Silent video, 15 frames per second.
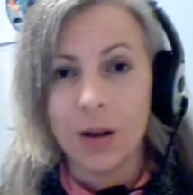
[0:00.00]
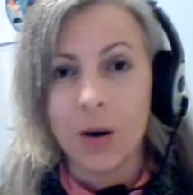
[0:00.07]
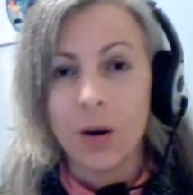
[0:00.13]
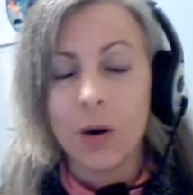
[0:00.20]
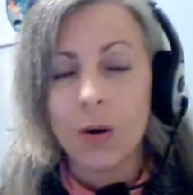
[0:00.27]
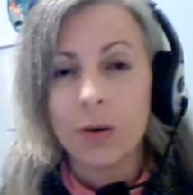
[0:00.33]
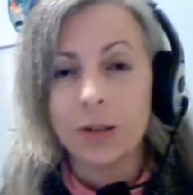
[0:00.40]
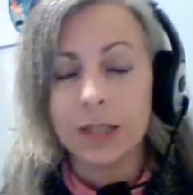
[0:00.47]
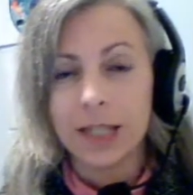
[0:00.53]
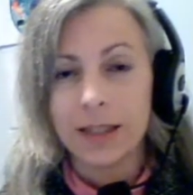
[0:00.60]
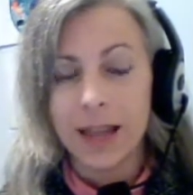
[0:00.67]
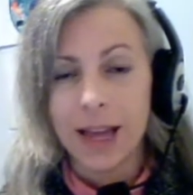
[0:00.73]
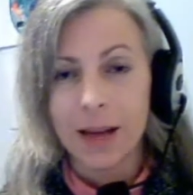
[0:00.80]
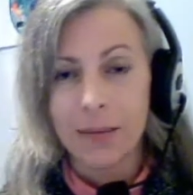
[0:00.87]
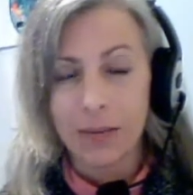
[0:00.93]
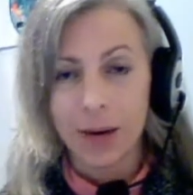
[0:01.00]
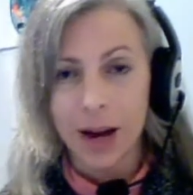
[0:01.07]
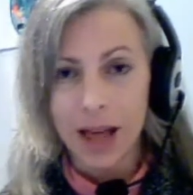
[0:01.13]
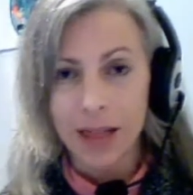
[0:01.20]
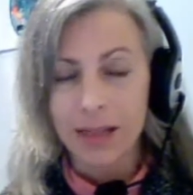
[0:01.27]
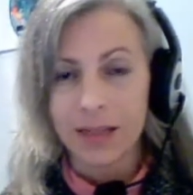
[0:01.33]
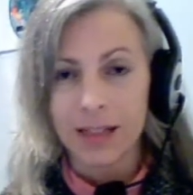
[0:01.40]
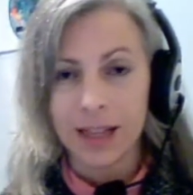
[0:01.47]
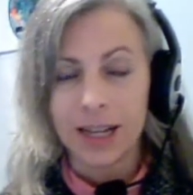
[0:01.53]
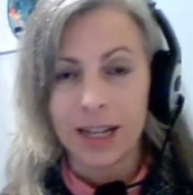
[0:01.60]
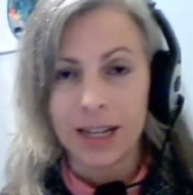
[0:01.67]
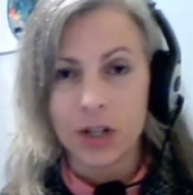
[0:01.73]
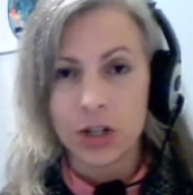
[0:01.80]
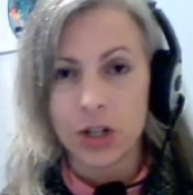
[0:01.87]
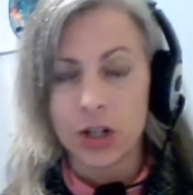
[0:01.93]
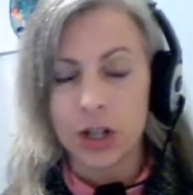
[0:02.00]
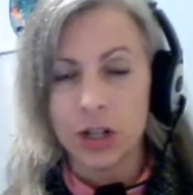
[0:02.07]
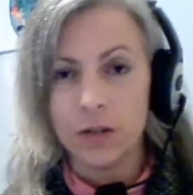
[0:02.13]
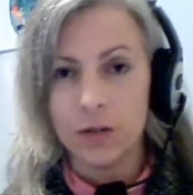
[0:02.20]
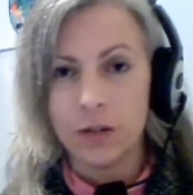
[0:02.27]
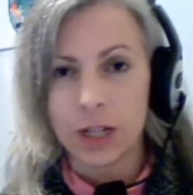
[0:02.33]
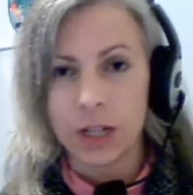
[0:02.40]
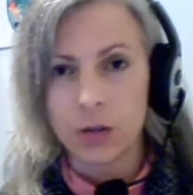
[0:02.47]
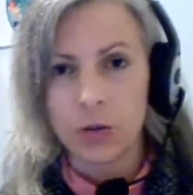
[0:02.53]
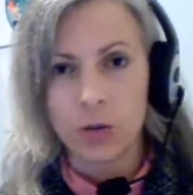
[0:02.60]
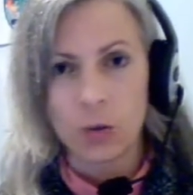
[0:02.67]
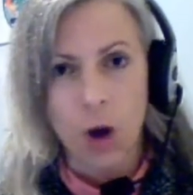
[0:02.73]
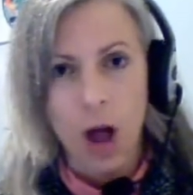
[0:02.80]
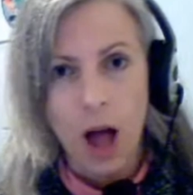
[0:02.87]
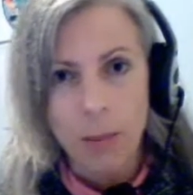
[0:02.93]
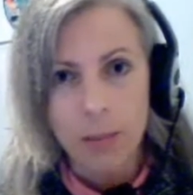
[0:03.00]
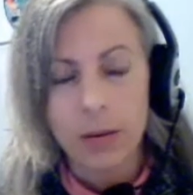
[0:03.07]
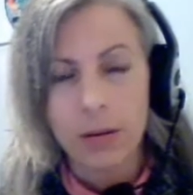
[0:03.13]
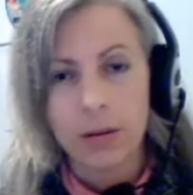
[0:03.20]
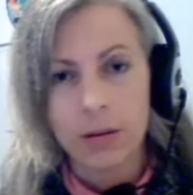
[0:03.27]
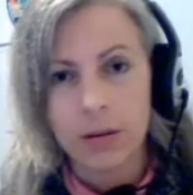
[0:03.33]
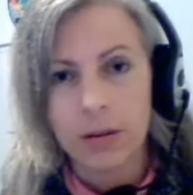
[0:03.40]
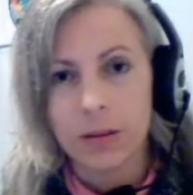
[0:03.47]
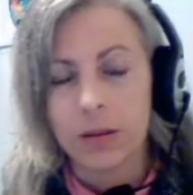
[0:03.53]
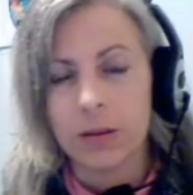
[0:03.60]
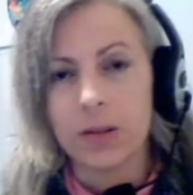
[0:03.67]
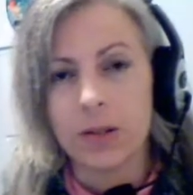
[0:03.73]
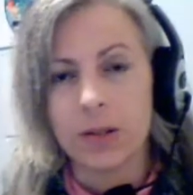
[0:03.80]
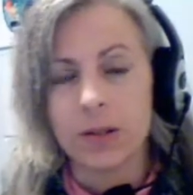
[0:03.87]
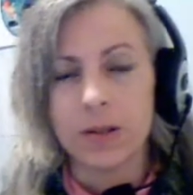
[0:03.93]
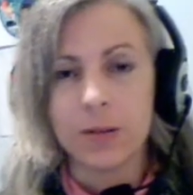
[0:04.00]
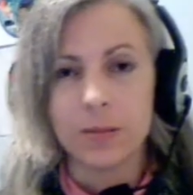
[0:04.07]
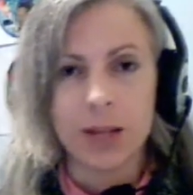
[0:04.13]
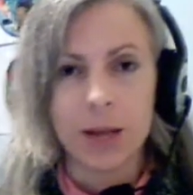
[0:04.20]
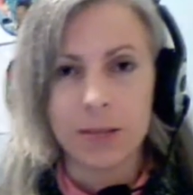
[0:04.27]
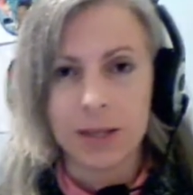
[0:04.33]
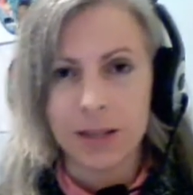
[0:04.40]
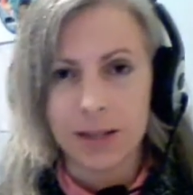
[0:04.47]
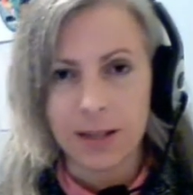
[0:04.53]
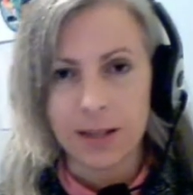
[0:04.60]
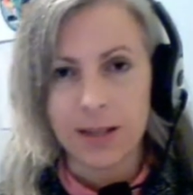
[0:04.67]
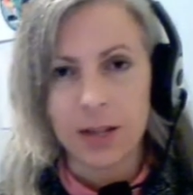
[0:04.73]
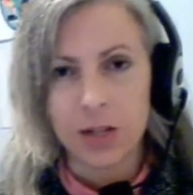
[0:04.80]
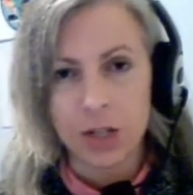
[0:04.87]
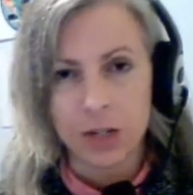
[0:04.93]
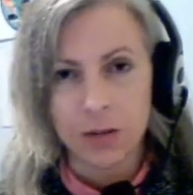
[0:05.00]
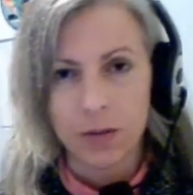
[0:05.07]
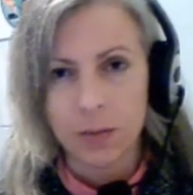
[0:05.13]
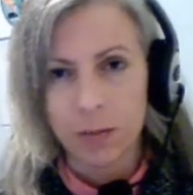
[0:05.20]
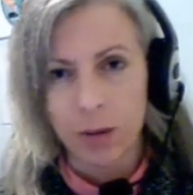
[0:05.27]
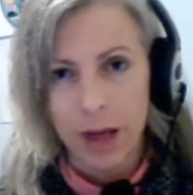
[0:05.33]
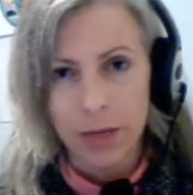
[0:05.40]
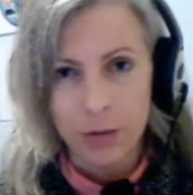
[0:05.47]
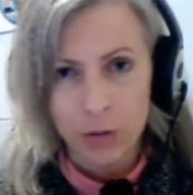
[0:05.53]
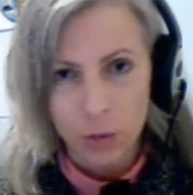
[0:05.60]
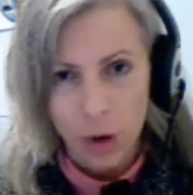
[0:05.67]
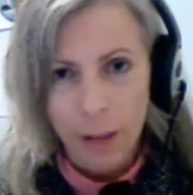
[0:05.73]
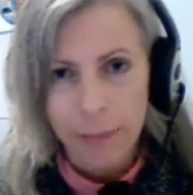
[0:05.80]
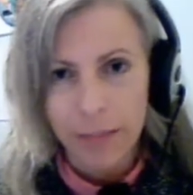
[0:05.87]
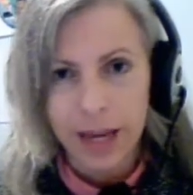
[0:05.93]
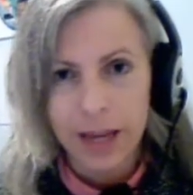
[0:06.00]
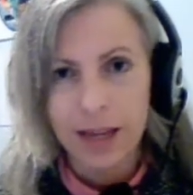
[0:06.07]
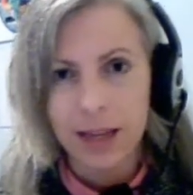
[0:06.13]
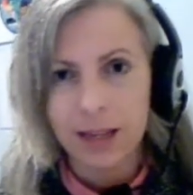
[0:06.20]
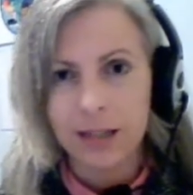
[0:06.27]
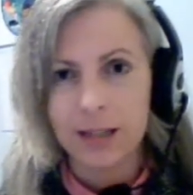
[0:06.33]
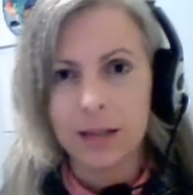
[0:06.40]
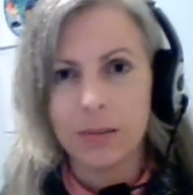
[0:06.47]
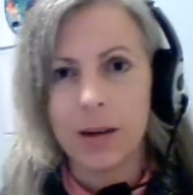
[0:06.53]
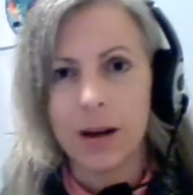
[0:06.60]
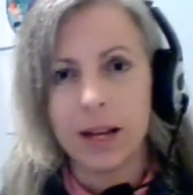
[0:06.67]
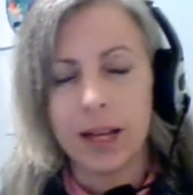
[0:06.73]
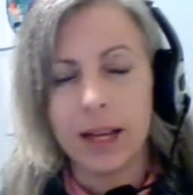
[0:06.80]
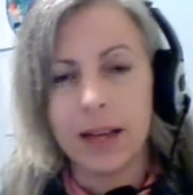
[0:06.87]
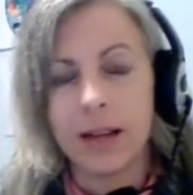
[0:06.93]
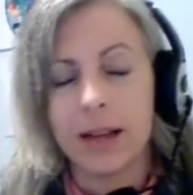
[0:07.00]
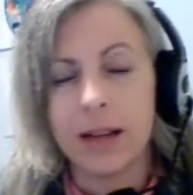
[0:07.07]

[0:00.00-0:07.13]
Holding that breath, letting it shift and drop. There is sometimes a sensation of the breath dropping into the body.